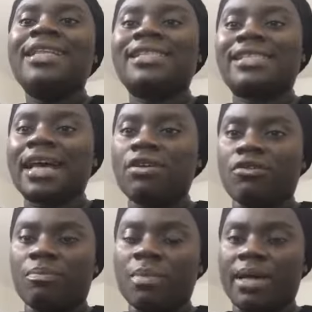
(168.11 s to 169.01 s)
The Son
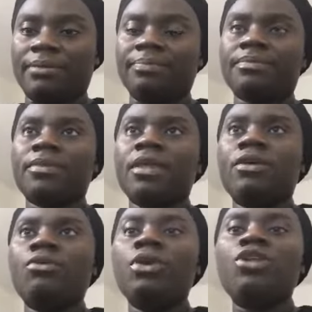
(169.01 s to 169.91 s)
of Man.
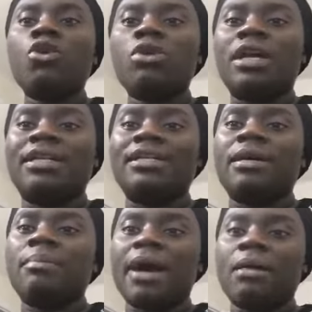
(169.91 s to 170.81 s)
We know that in
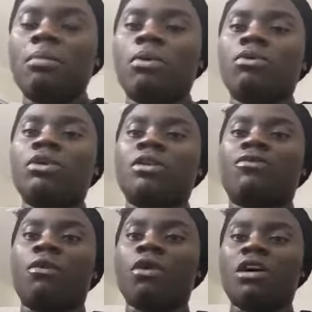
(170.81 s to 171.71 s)
the Bible, in the
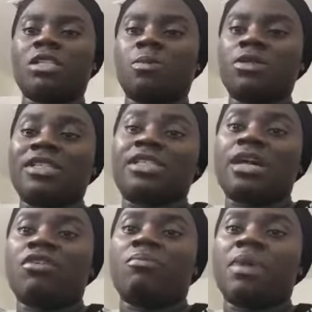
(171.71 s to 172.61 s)
four Gospels, the
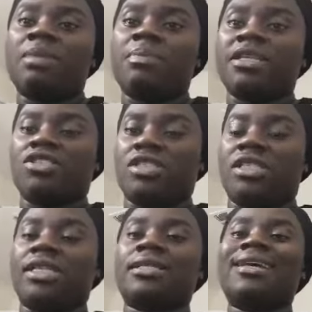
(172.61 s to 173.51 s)
Son of Man means
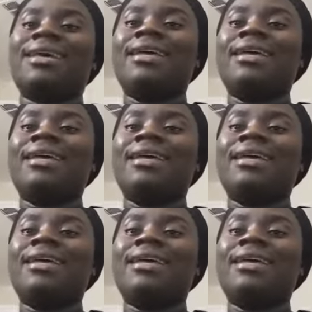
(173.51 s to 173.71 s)
Jesus.